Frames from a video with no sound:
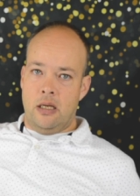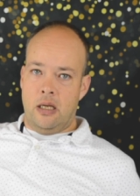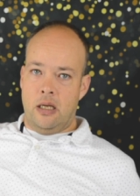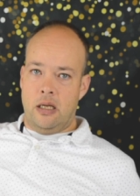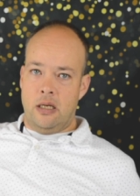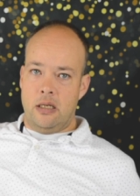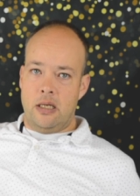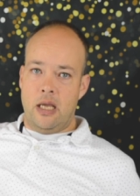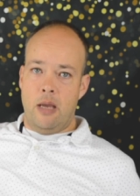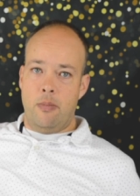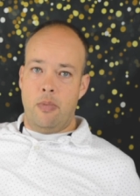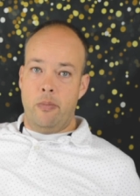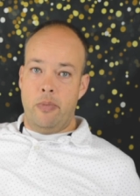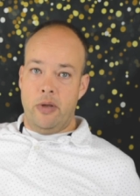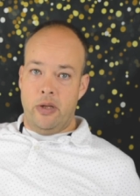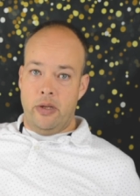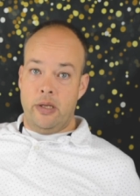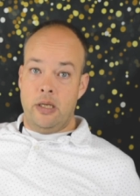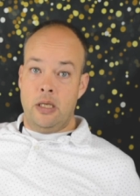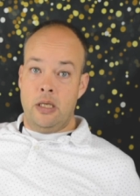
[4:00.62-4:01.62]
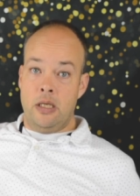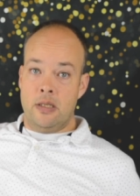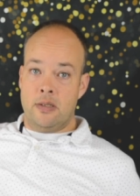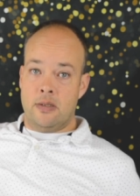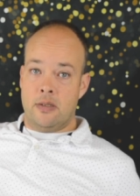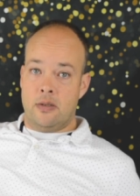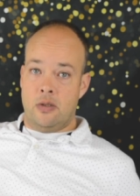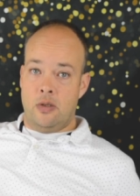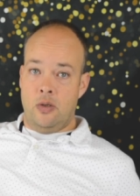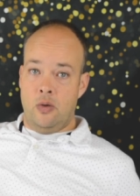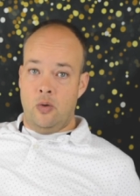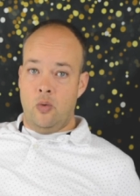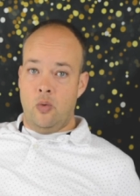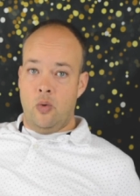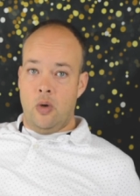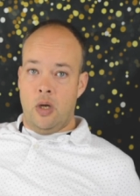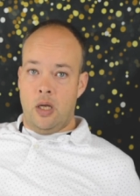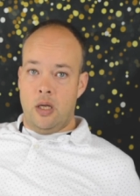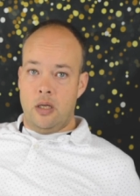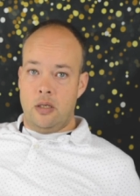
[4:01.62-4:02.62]
uh, and capabilities
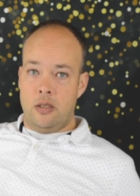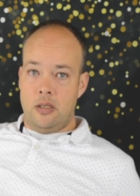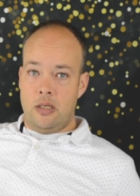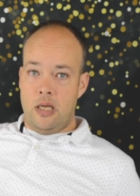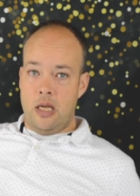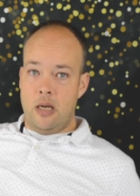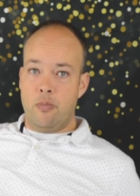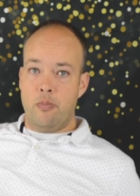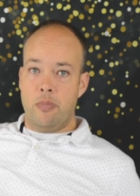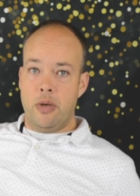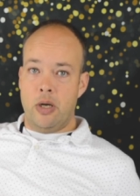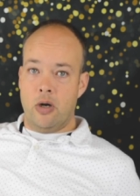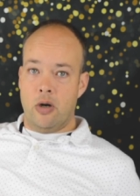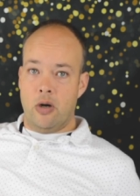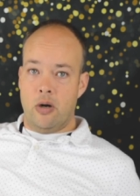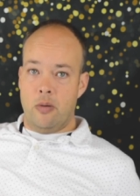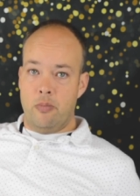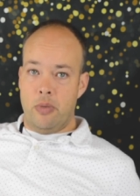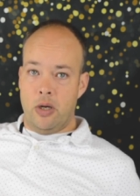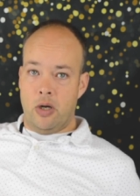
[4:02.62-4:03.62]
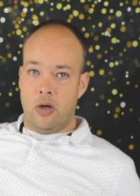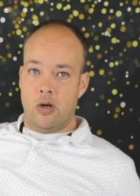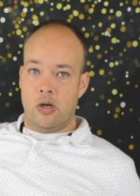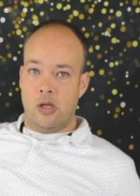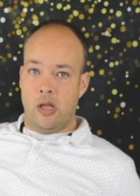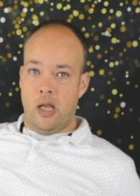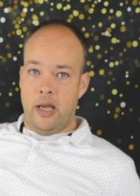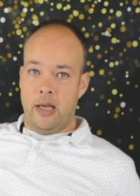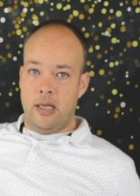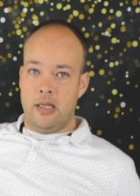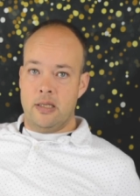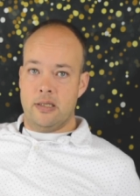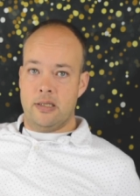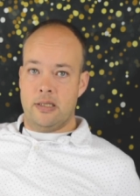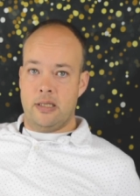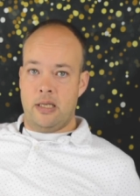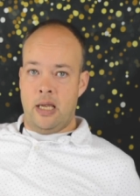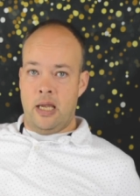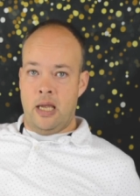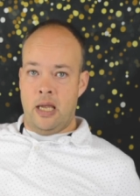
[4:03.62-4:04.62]
to uh, take bigger, bigger
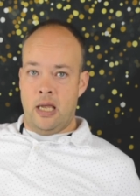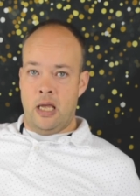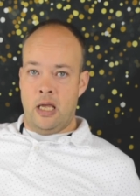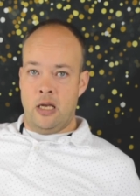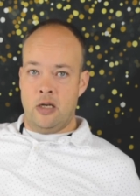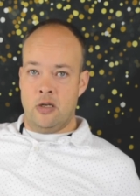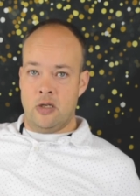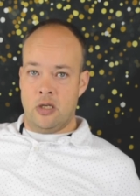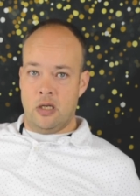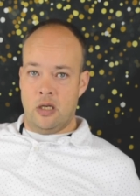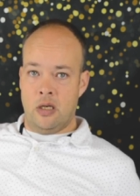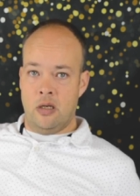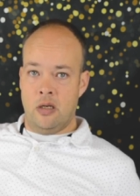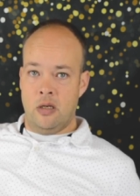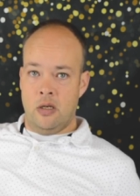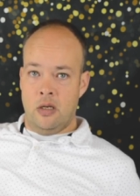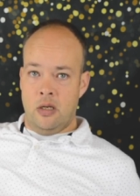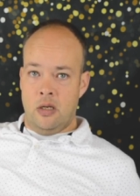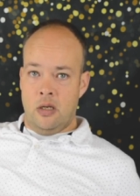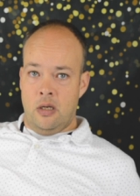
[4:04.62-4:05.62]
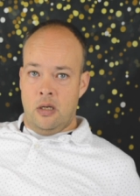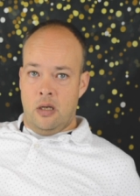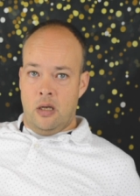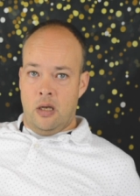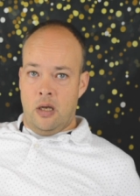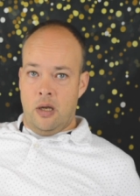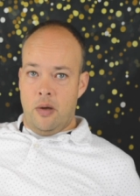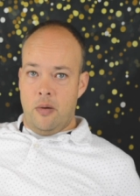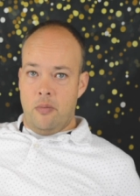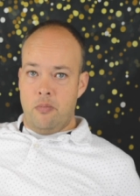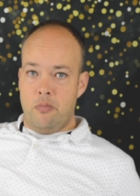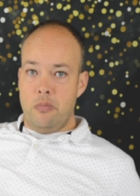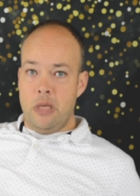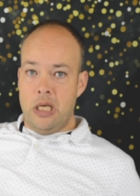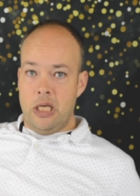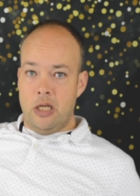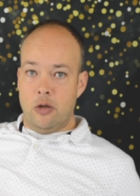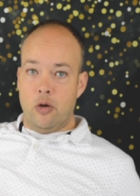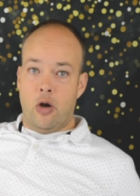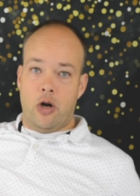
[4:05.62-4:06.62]
clients and to uh,
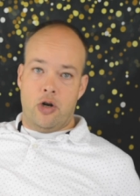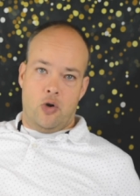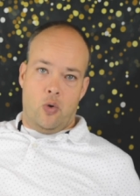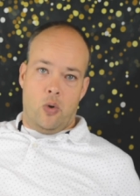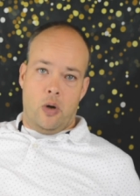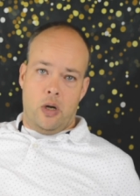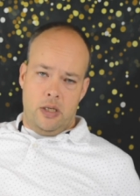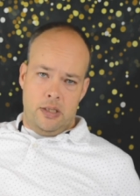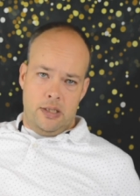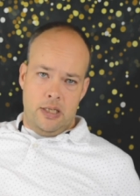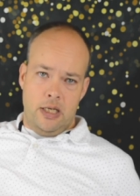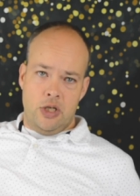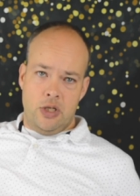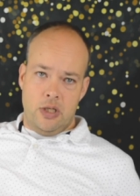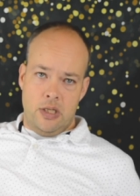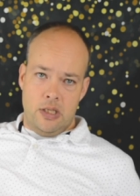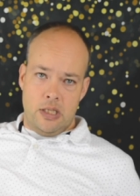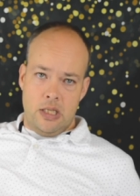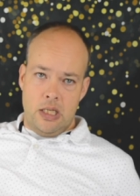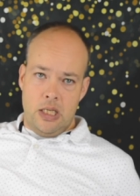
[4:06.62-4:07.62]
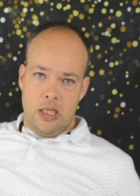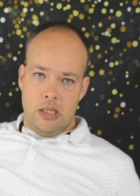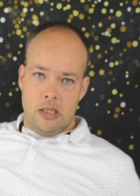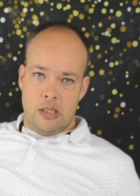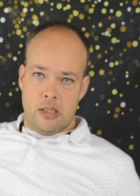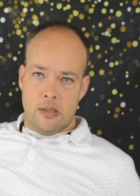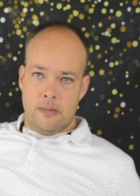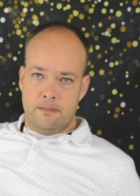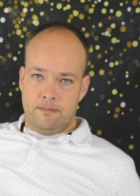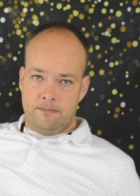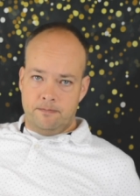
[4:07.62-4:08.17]
meet larger organizations' needs.